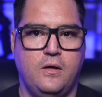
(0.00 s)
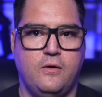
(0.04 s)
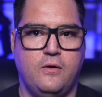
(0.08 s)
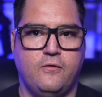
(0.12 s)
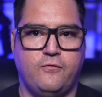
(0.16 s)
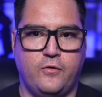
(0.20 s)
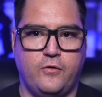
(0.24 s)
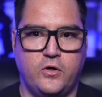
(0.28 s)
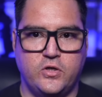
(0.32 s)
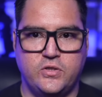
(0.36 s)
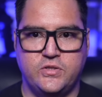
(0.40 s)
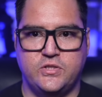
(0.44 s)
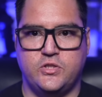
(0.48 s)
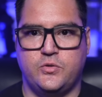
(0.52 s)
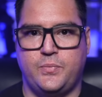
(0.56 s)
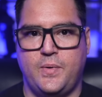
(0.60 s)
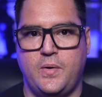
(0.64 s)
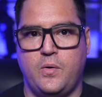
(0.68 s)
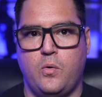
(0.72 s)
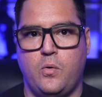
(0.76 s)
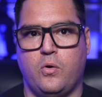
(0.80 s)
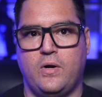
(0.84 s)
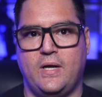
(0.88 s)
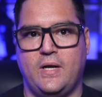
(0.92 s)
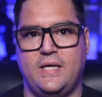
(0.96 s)
First, the
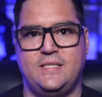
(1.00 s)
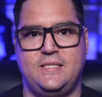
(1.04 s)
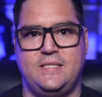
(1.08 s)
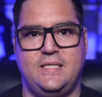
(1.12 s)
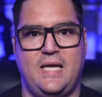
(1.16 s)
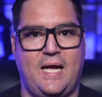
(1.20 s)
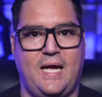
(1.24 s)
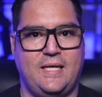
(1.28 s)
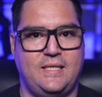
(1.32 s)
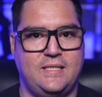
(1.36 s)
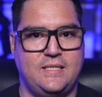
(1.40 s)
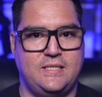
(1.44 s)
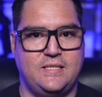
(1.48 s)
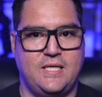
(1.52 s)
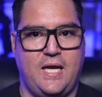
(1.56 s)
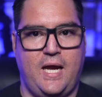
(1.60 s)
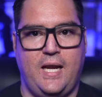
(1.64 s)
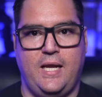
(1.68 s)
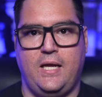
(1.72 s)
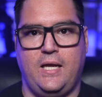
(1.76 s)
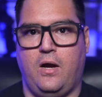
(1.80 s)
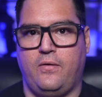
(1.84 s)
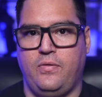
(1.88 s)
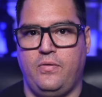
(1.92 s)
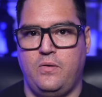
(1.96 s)
Supreme Court is not
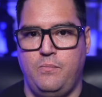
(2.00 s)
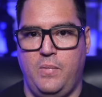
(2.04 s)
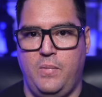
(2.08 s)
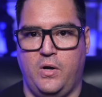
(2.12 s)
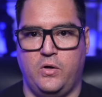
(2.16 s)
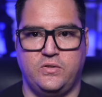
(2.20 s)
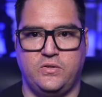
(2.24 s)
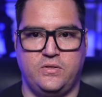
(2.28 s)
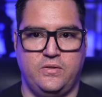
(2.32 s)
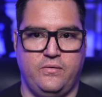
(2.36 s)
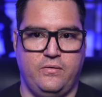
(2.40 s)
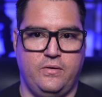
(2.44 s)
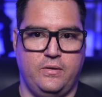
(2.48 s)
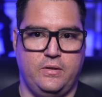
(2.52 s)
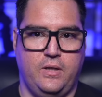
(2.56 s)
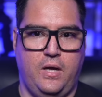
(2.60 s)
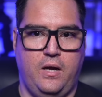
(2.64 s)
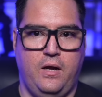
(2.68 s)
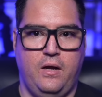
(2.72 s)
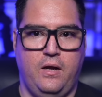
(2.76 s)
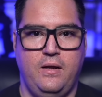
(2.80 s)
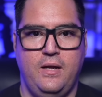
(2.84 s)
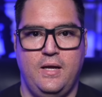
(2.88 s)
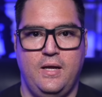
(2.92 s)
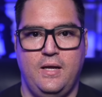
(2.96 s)
deciding on the merits of the
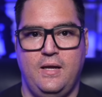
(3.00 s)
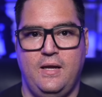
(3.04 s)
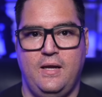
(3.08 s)
law.